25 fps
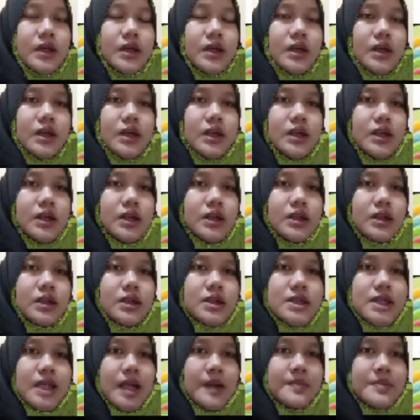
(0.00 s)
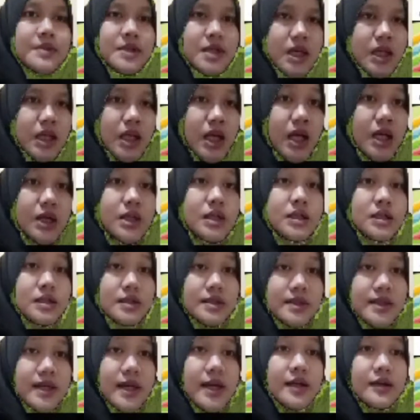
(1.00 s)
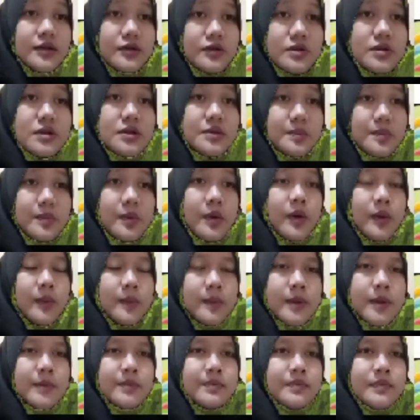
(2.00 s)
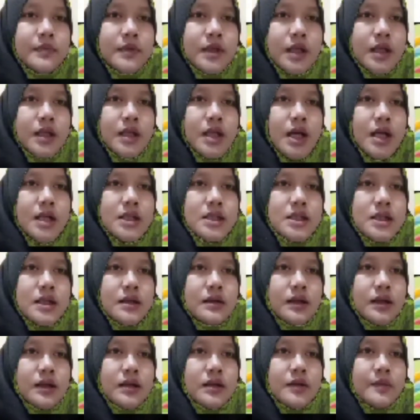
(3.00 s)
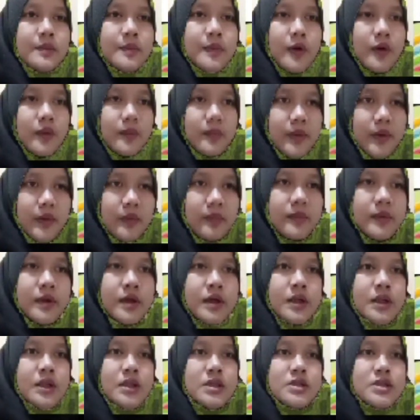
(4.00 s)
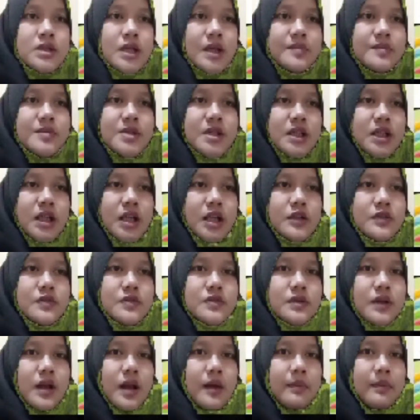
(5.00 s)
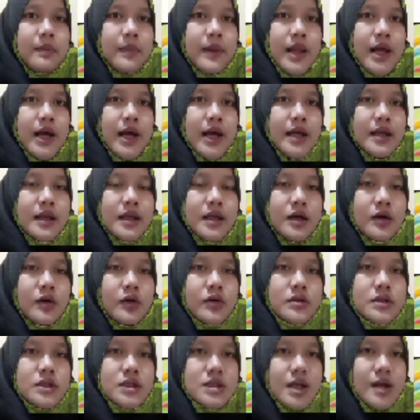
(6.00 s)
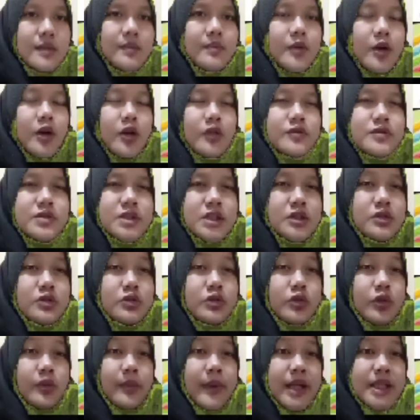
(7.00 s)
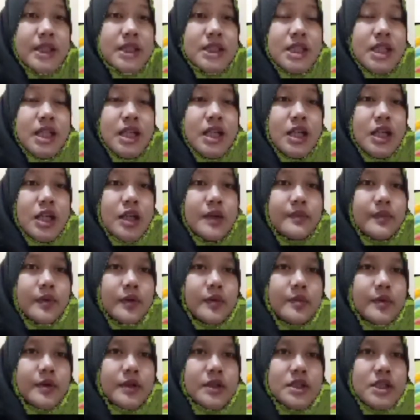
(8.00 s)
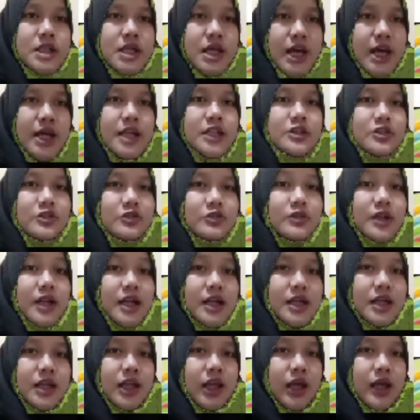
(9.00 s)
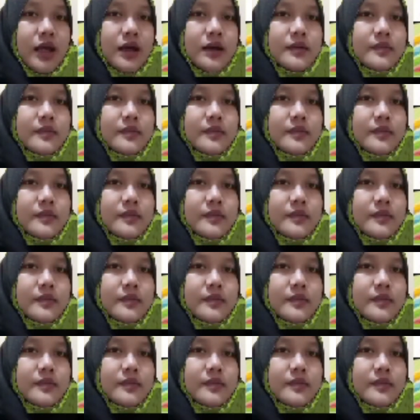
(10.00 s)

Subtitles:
The subject understands the problem that exists in the problem. Subject also apply the concept of trigonometry property and correctly.